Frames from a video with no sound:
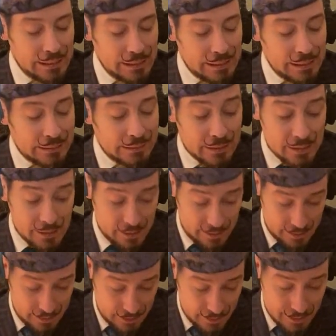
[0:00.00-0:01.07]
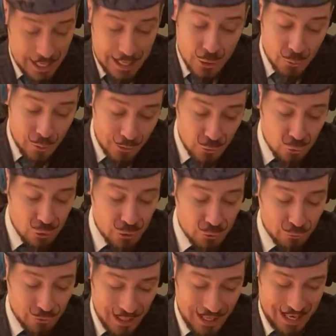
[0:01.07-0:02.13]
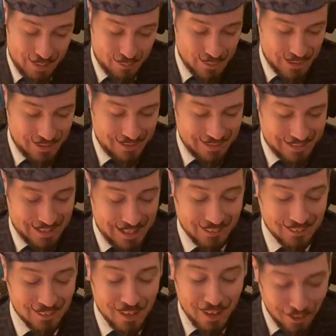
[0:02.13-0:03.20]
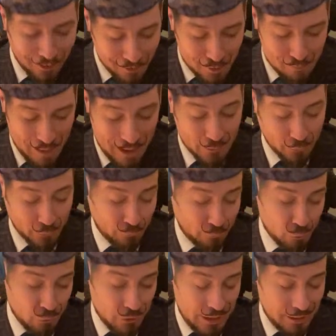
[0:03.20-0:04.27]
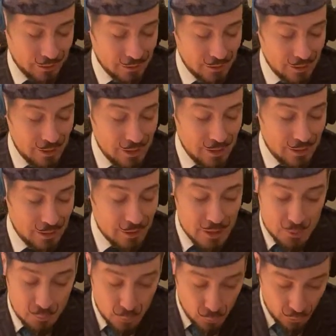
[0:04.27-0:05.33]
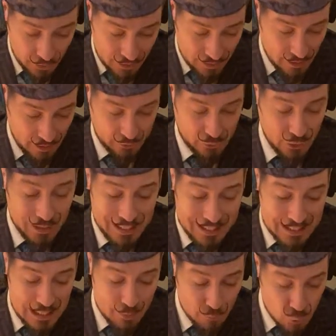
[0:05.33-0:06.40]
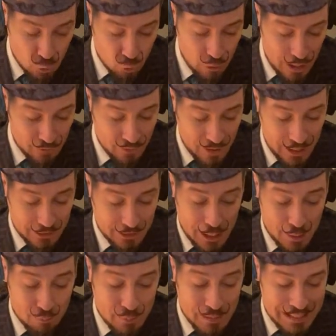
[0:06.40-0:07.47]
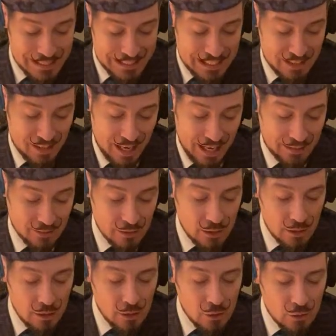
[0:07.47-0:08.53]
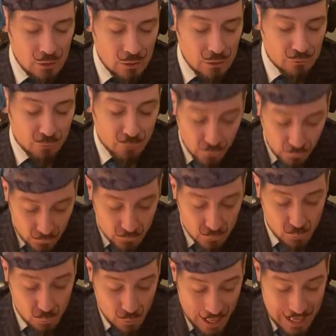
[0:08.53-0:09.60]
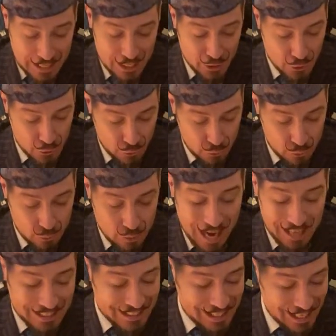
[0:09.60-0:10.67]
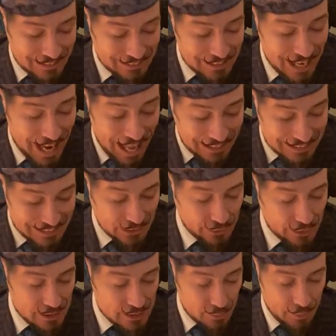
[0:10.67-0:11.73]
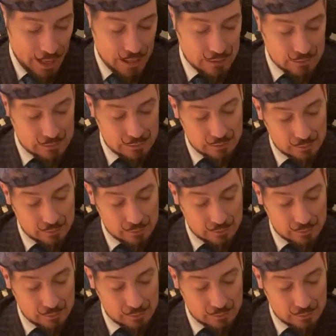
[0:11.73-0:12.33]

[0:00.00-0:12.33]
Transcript: "It is a question of times," he said, "all a matter of routine. This poor conductor, he seems to have had a busy night, first waking you and then answering the bells."